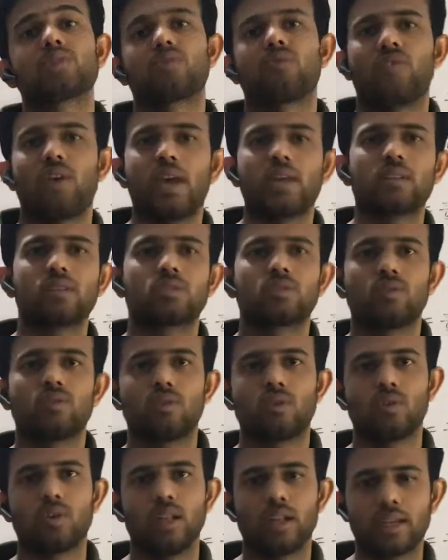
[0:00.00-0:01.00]
of x, so
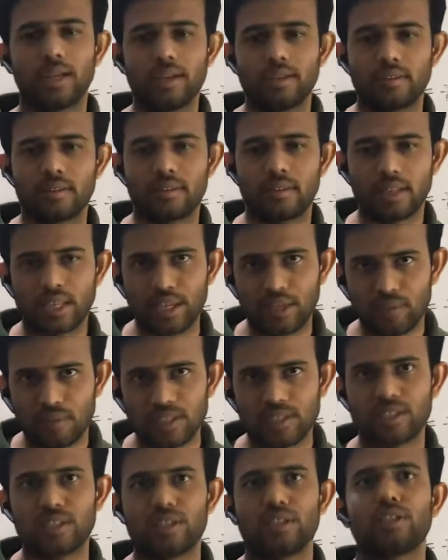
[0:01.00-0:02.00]
you will get the
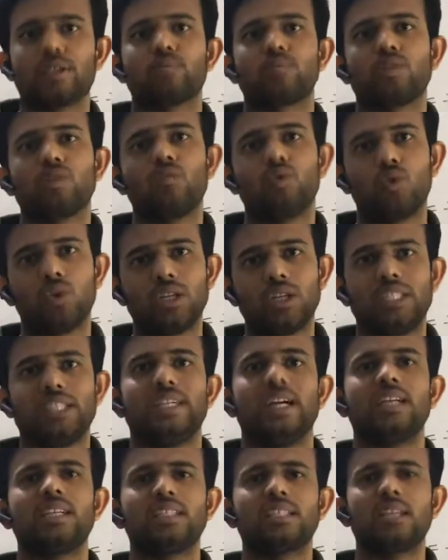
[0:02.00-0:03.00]
equation in terms of only
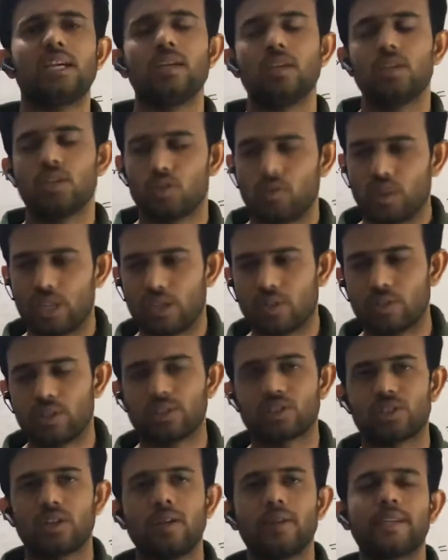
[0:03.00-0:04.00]
x. So when you
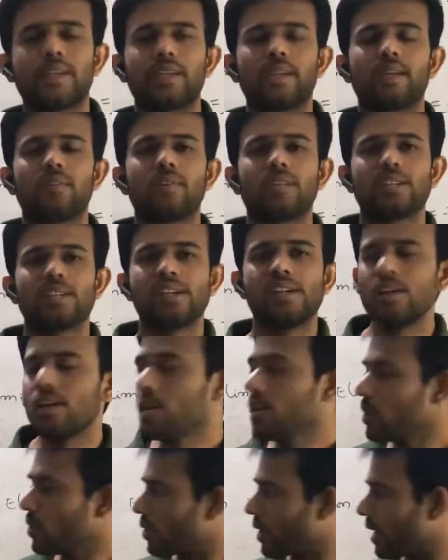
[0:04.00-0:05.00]
resolve that equation,
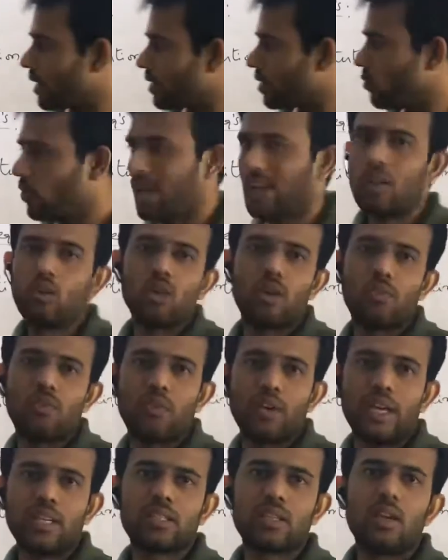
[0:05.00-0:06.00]
you get the value of
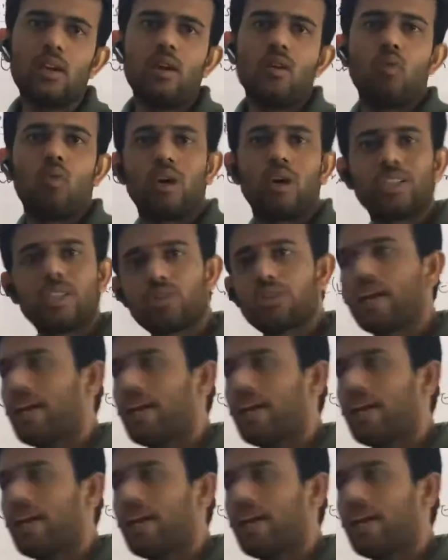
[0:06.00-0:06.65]
x. Once you